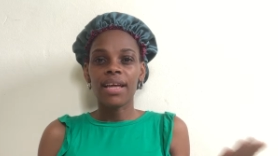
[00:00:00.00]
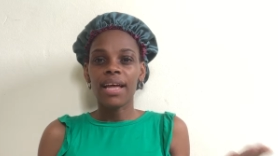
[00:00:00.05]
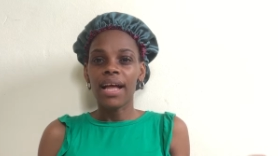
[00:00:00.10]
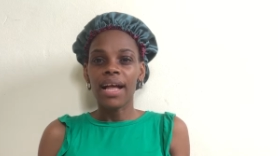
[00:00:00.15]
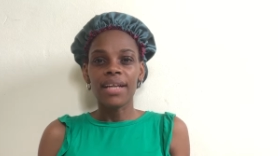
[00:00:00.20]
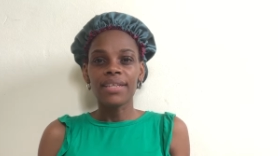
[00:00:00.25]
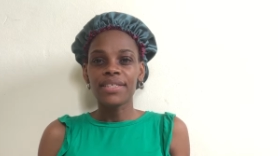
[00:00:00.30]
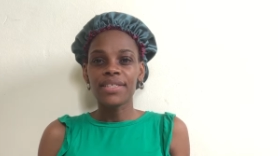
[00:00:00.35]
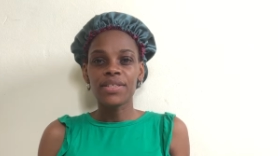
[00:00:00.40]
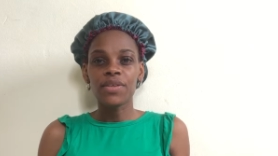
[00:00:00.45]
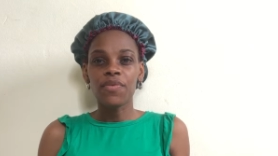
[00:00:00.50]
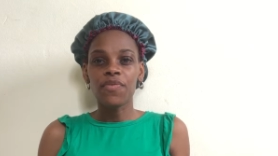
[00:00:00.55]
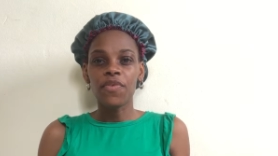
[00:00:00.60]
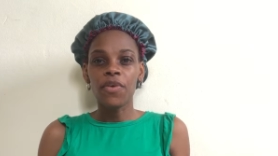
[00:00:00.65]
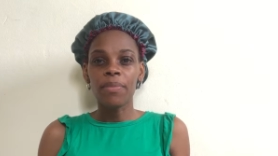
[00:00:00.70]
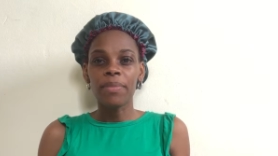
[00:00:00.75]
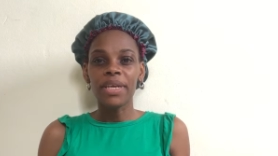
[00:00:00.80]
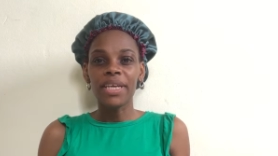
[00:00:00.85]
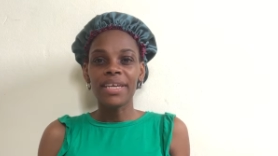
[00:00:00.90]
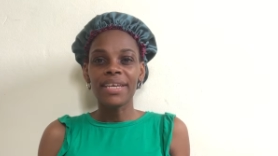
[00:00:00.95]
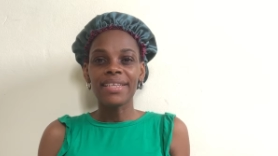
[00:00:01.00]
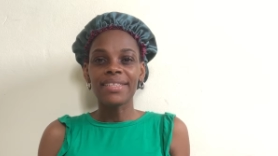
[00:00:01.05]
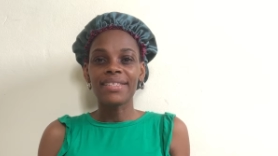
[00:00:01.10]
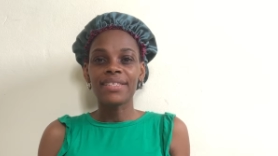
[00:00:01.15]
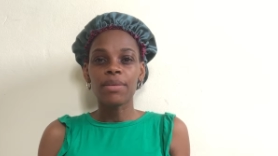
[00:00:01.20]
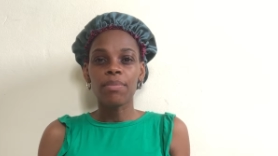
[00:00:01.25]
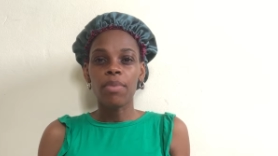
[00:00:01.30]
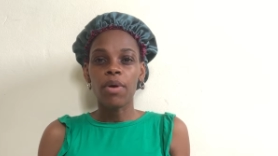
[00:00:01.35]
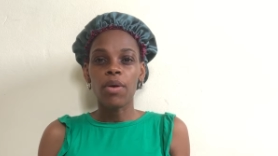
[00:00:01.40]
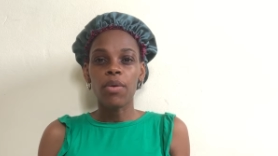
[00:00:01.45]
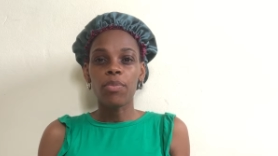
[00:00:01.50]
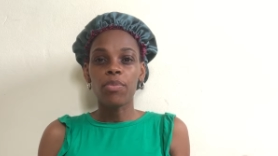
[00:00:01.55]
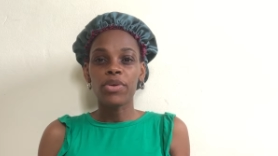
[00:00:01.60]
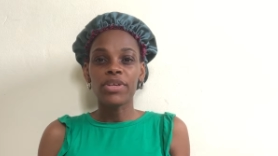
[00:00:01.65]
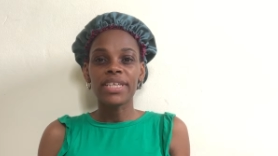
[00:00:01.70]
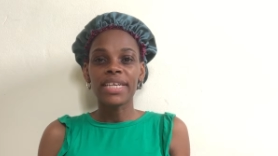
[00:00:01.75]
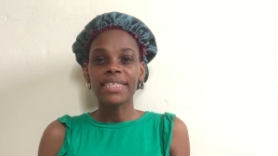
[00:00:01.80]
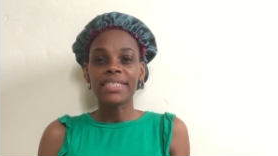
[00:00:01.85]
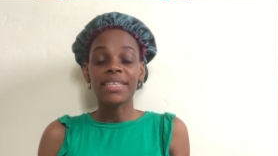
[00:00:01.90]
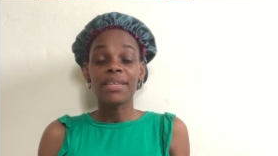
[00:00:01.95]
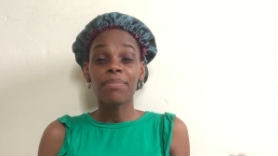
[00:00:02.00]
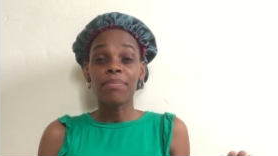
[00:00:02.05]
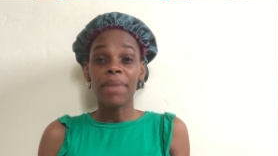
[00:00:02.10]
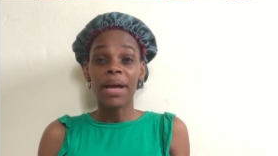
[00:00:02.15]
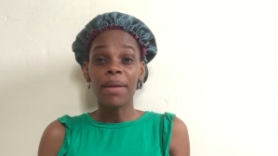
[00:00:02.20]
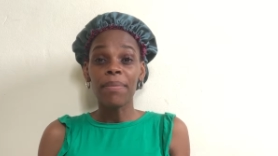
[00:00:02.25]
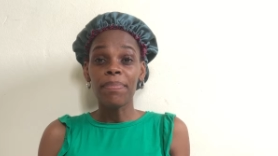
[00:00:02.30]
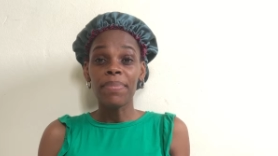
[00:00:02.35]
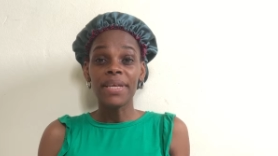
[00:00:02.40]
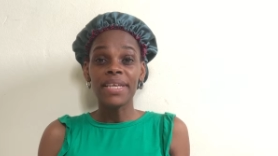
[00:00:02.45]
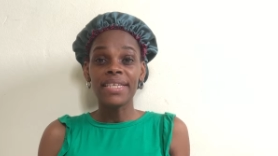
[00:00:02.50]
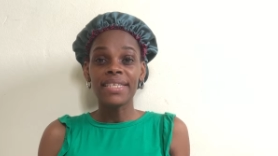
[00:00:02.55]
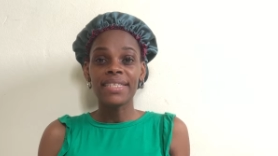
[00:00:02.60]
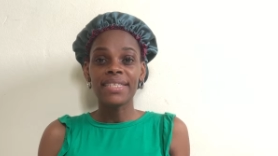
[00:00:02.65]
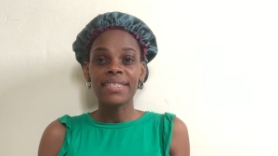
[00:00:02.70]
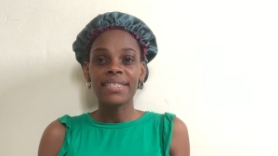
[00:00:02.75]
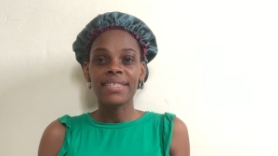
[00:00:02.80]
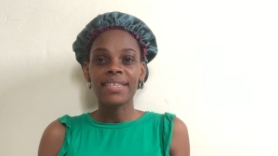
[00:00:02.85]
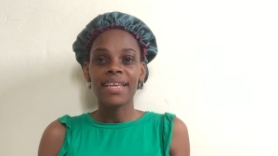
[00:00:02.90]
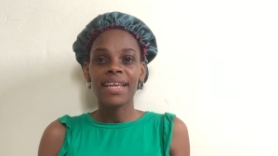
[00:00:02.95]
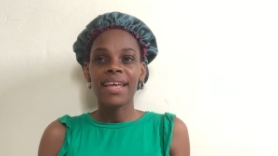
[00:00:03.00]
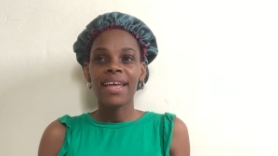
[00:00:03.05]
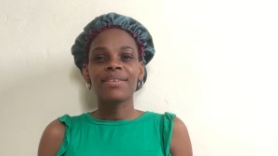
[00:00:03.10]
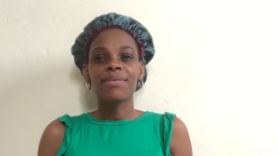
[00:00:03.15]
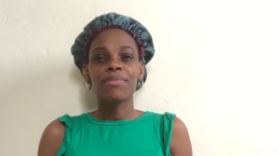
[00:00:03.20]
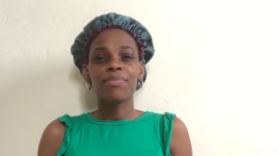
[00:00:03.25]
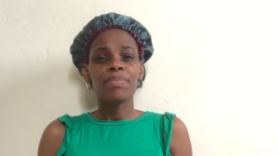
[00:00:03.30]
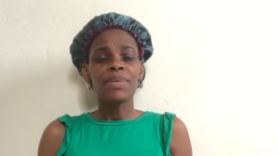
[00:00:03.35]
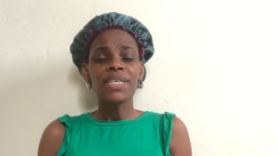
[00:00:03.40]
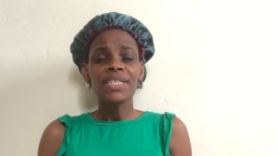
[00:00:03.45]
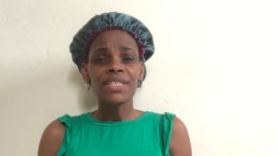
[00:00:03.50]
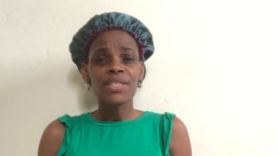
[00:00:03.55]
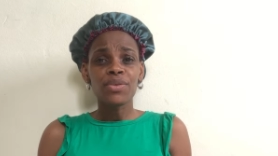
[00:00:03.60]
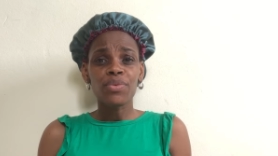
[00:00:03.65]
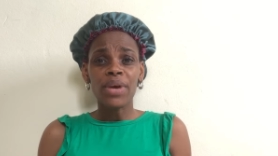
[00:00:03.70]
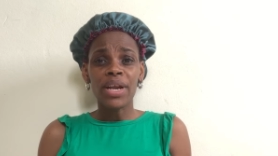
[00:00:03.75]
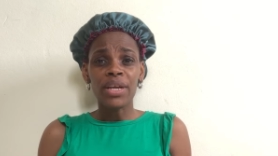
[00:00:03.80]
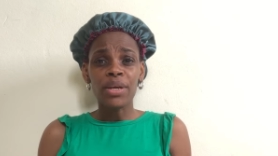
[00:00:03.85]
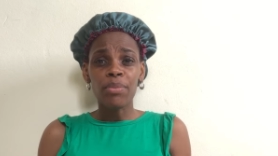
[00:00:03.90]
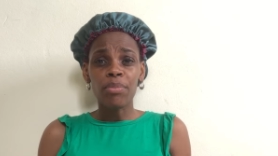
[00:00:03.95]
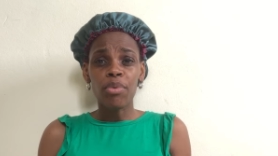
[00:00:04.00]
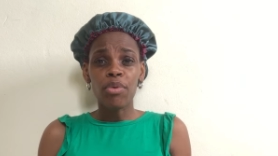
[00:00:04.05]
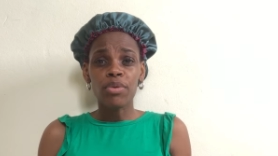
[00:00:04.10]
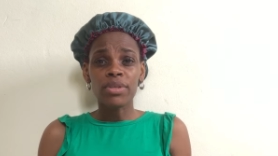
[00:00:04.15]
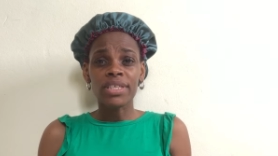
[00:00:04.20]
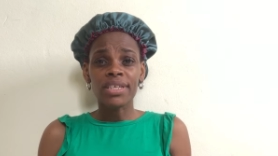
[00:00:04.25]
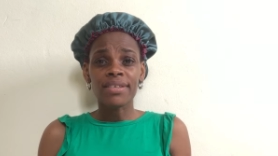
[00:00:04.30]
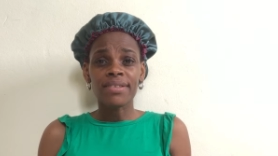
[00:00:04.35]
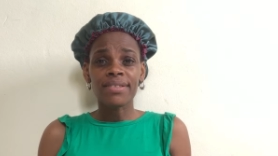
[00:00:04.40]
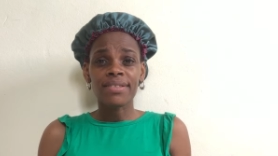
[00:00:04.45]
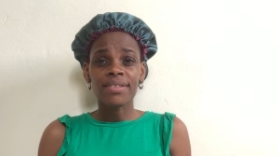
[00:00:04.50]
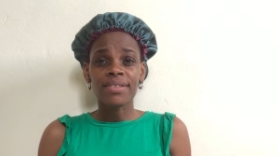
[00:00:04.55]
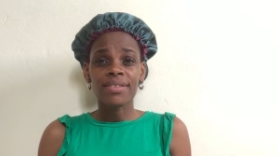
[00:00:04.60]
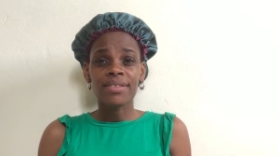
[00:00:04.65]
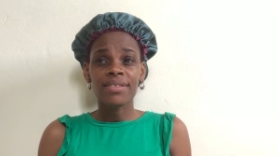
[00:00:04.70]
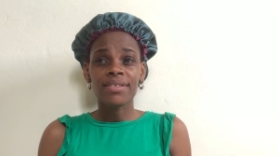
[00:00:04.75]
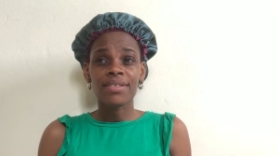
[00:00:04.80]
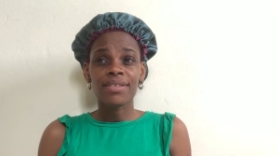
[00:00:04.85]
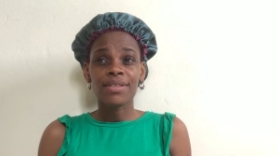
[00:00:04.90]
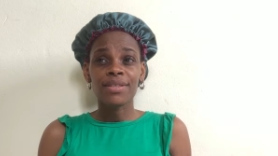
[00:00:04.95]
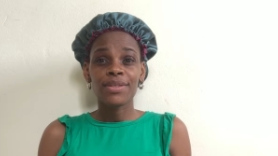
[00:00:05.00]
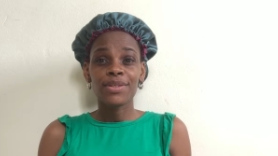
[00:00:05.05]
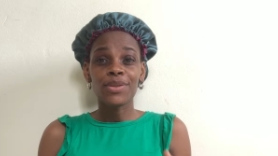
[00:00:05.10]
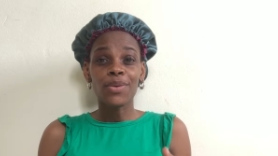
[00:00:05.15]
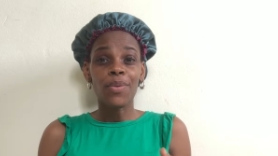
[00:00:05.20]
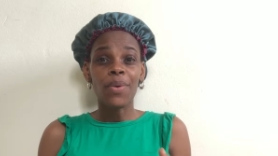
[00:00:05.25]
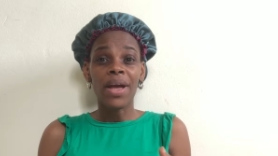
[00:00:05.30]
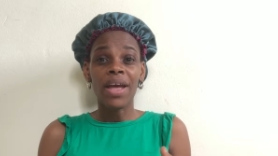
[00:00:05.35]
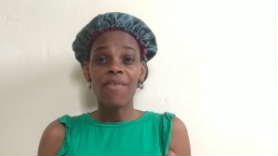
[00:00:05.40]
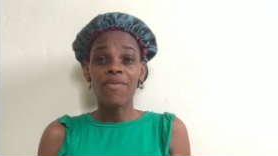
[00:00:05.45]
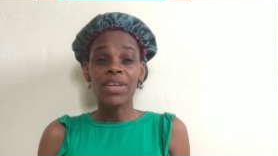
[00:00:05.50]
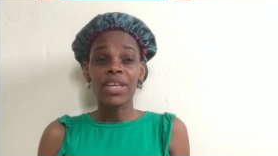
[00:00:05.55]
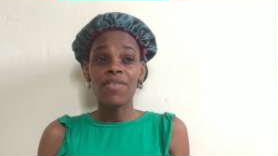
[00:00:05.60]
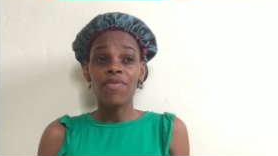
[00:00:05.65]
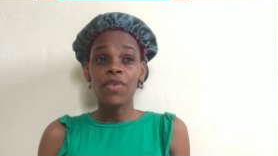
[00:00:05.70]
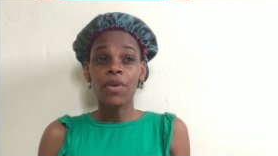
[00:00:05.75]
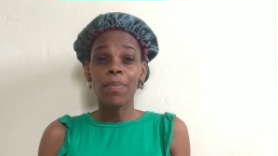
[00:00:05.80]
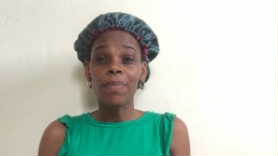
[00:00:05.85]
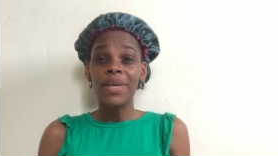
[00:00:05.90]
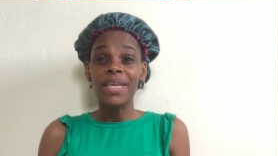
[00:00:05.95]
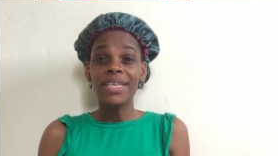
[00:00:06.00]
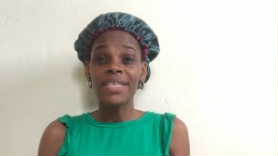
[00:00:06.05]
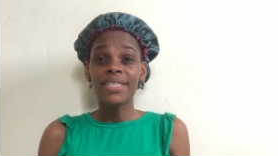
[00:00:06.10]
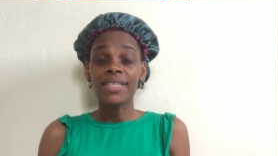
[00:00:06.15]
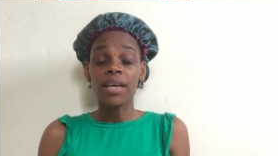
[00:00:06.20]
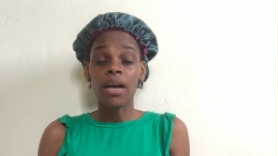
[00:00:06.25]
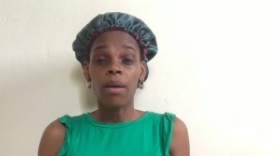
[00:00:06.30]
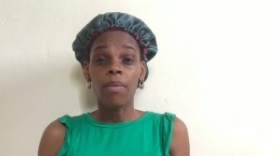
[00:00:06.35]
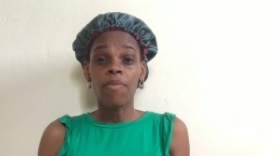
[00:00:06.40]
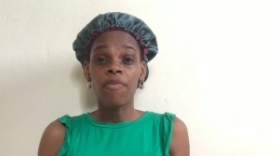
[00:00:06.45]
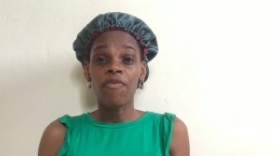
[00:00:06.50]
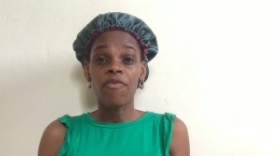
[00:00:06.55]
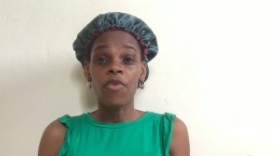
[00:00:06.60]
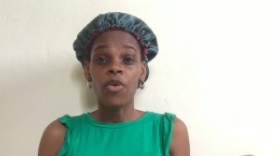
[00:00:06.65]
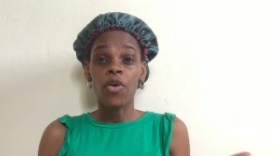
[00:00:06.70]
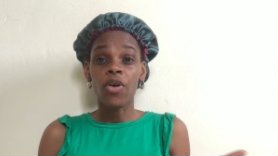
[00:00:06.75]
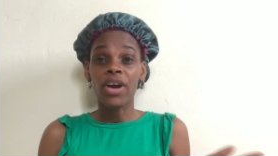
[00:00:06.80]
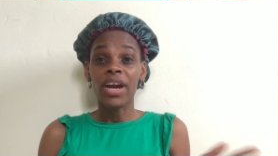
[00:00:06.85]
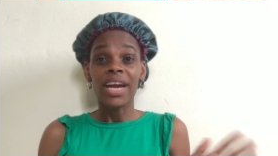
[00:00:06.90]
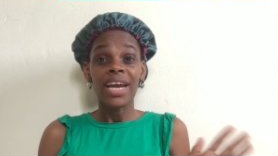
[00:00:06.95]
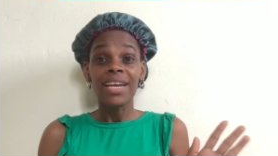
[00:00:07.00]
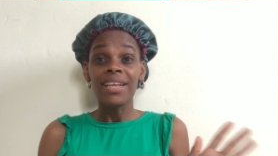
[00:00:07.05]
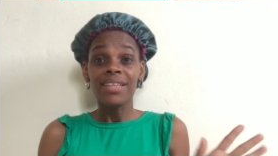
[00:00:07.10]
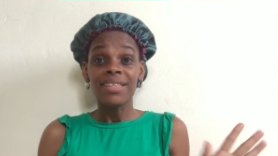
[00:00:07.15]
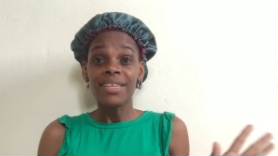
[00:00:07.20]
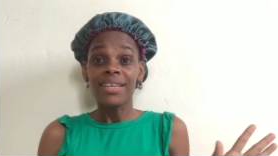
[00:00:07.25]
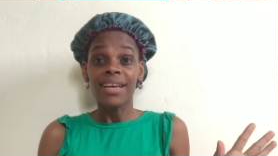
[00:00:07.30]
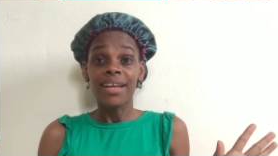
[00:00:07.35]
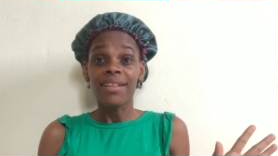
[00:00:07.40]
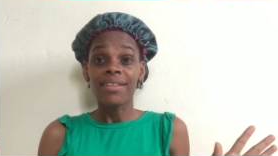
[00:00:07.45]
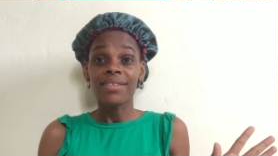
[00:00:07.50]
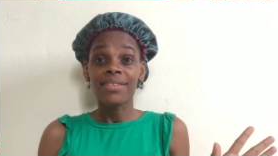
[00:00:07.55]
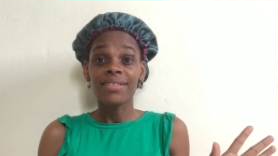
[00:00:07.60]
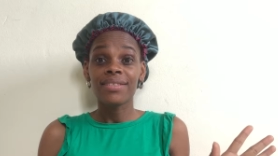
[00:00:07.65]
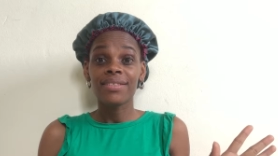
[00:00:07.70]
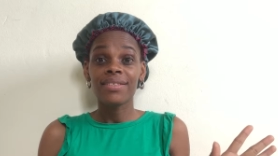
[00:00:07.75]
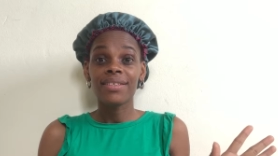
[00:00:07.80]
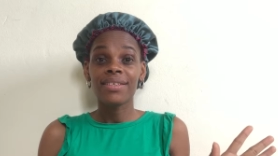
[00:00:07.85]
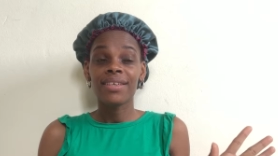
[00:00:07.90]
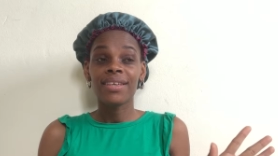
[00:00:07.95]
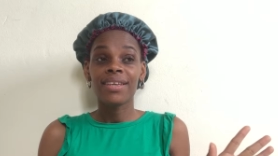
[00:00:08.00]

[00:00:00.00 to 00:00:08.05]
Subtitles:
And so for me, it's about protecting my peace. Peace is really important. Don't ever give your peace up for anything else.